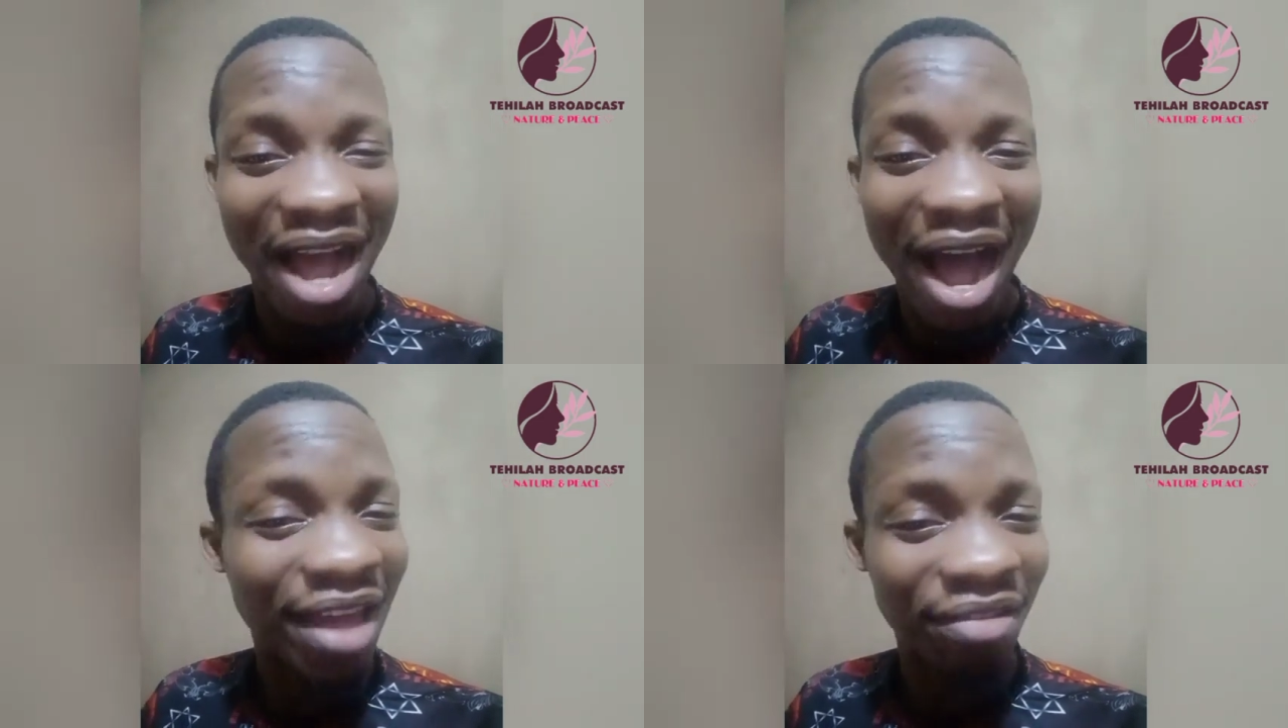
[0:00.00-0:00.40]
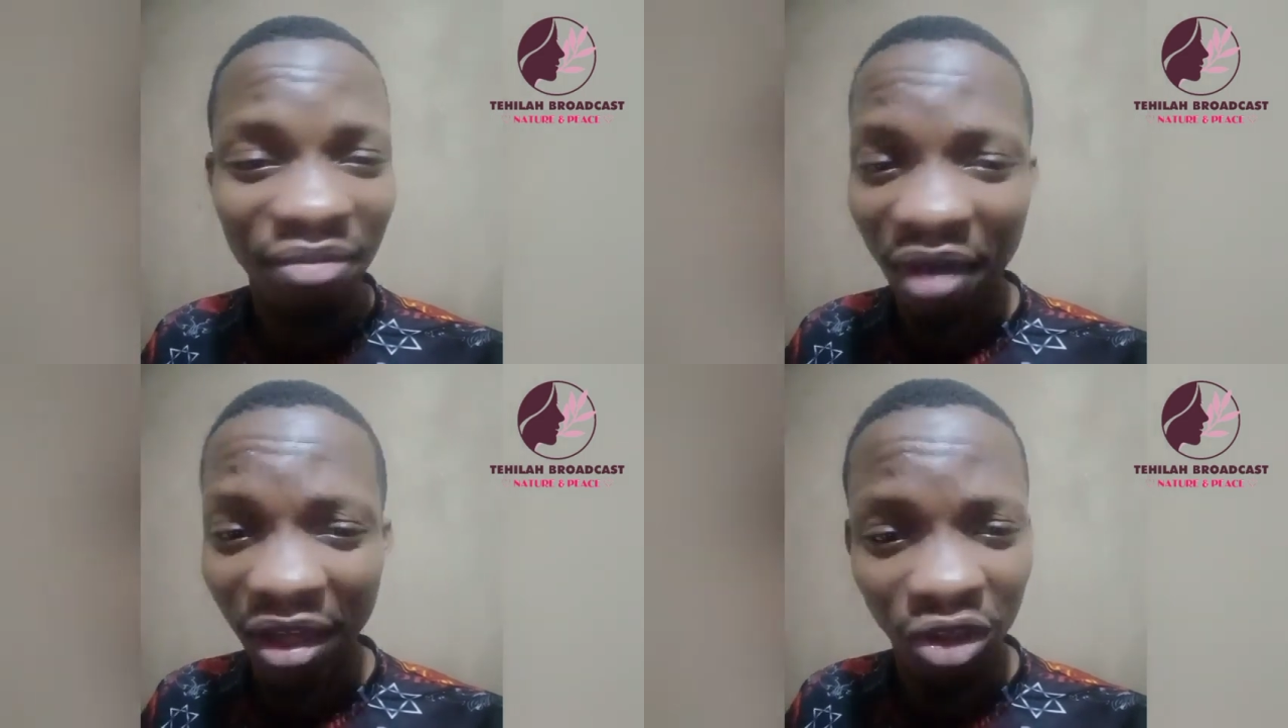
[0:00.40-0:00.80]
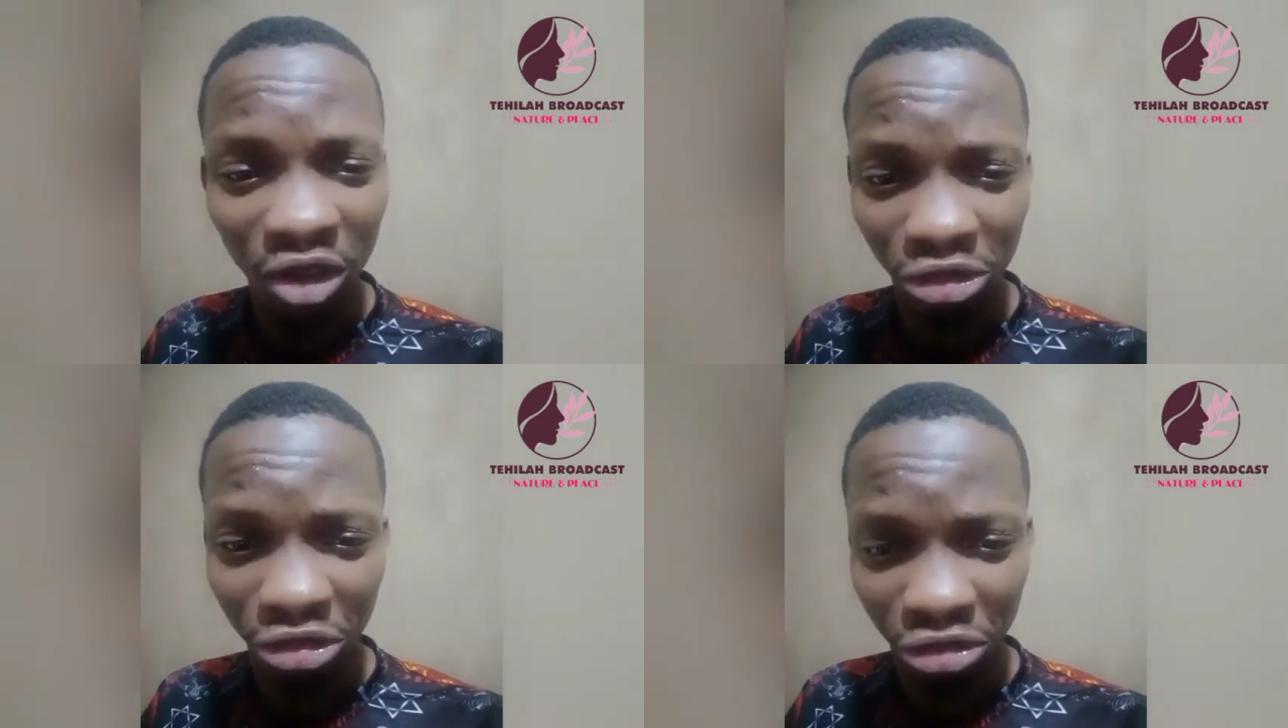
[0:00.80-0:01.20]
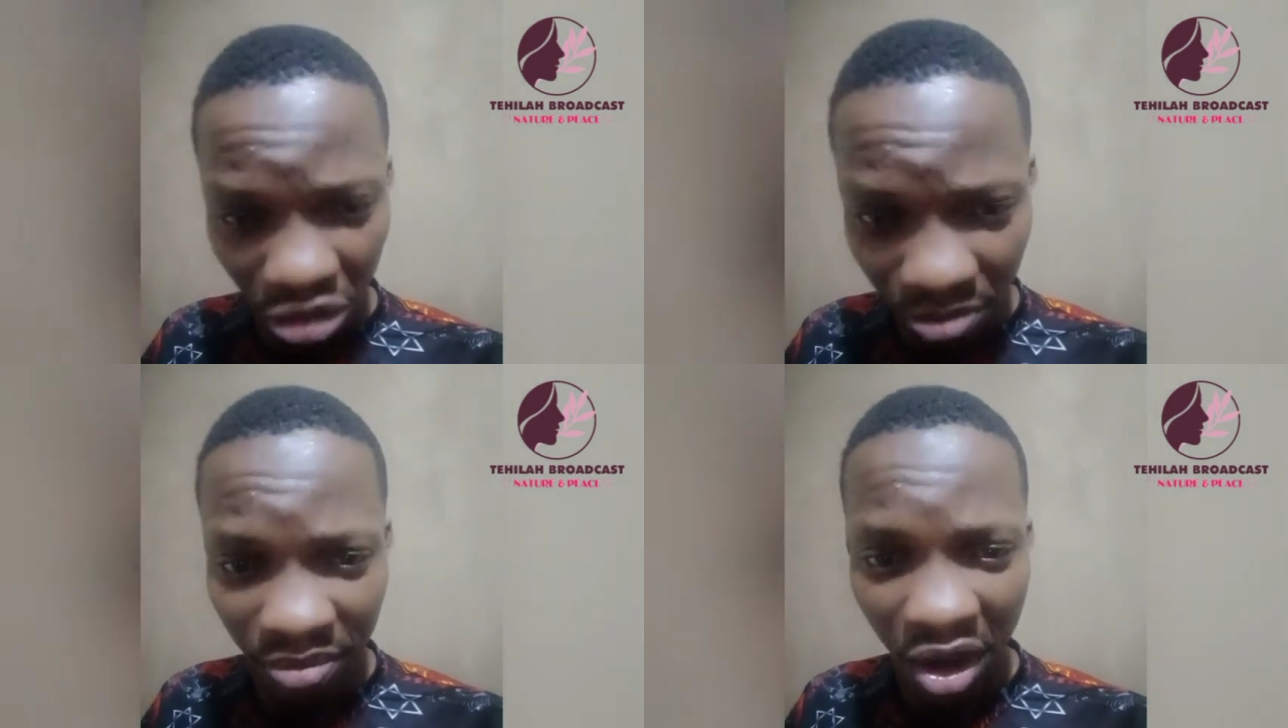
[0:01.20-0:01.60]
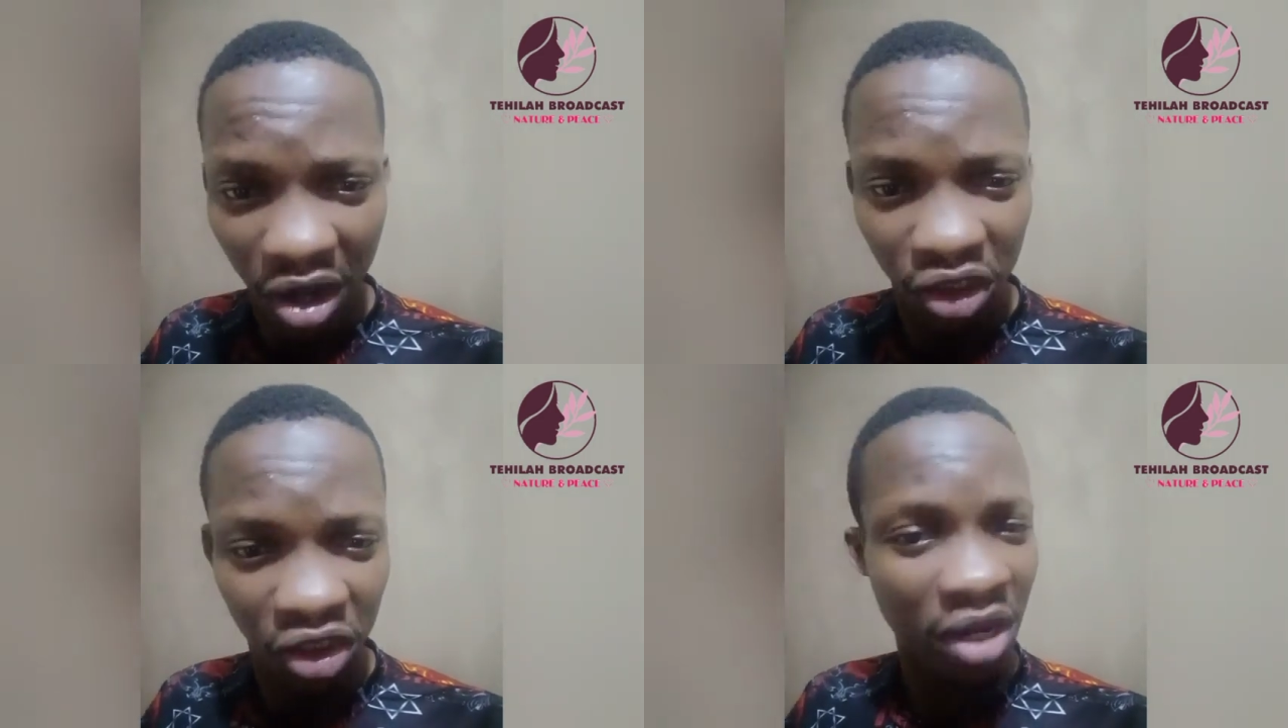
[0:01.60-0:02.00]
I thank you so
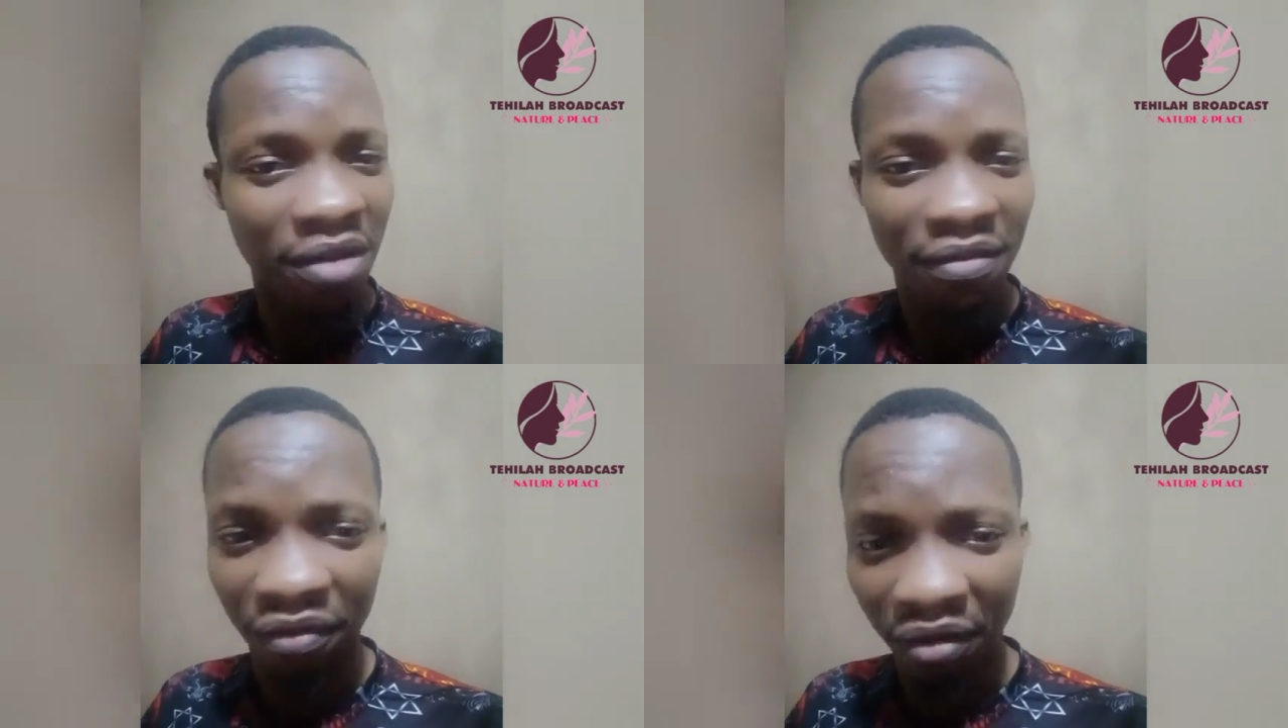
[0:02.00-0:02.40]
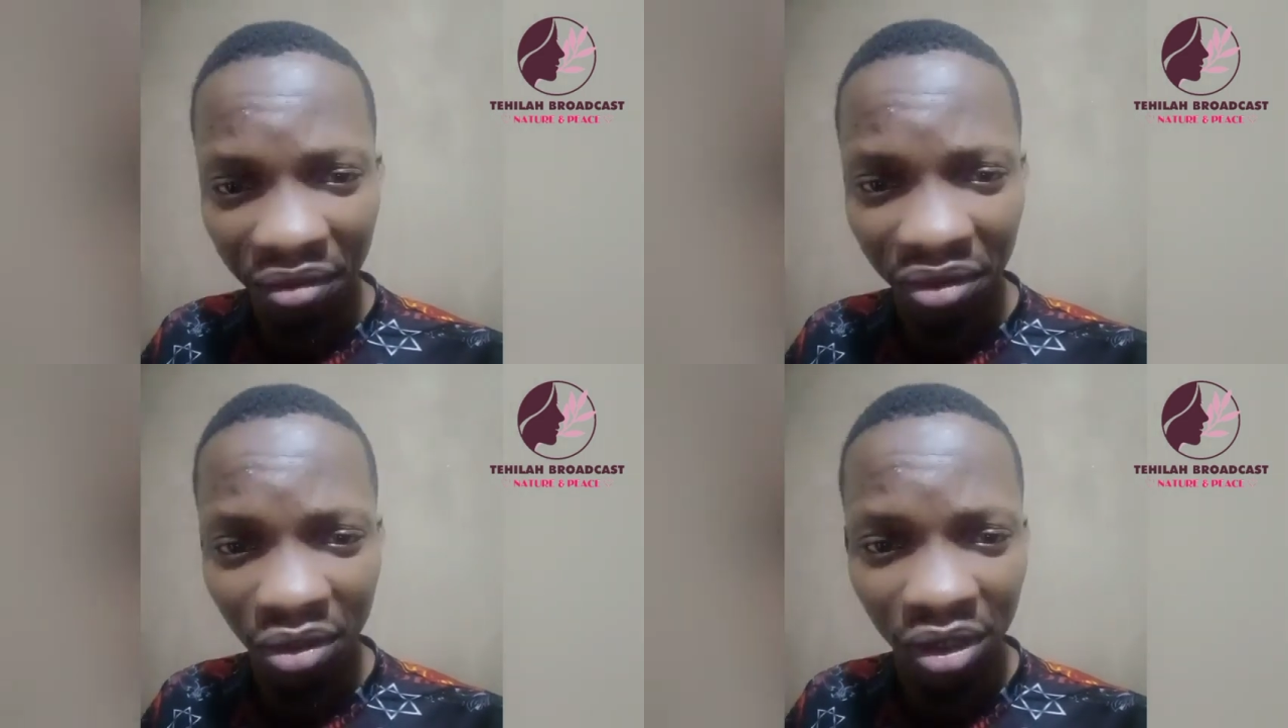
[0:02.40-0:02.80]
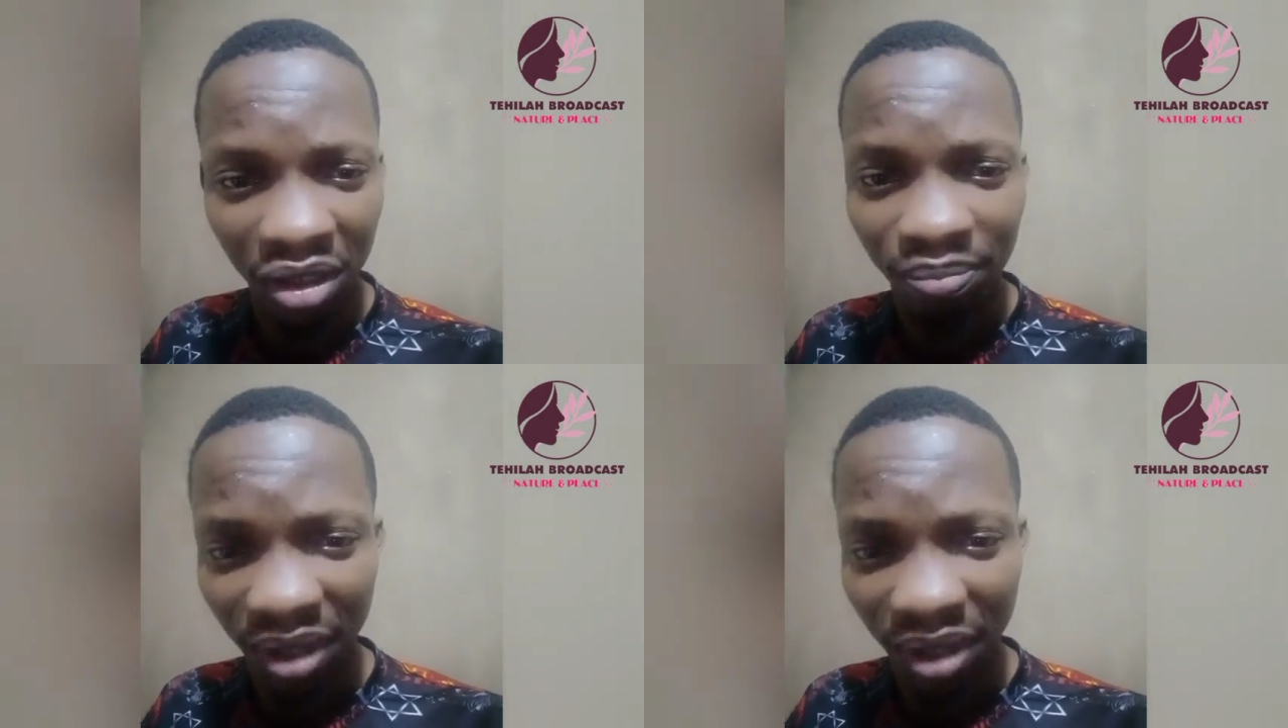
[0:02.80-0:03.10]
much for returning.